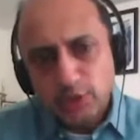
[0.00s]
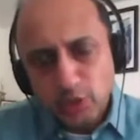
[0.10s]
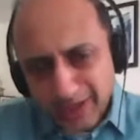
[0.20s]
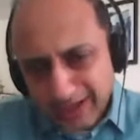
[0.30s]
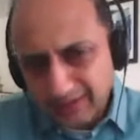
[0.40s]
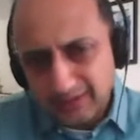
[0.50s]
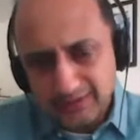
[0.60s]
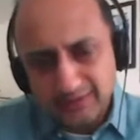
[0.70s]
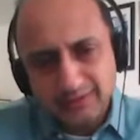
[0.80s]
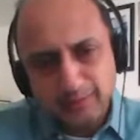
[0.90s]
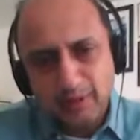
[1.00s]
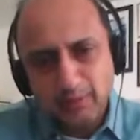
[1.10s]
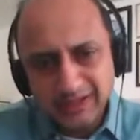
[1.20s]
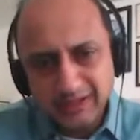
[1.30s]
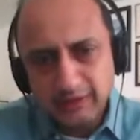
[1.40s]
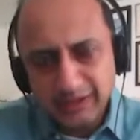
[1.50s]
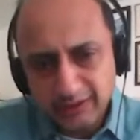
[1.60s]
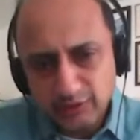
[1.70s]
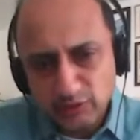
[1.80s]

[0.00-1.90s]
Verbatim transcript: Together, the public credit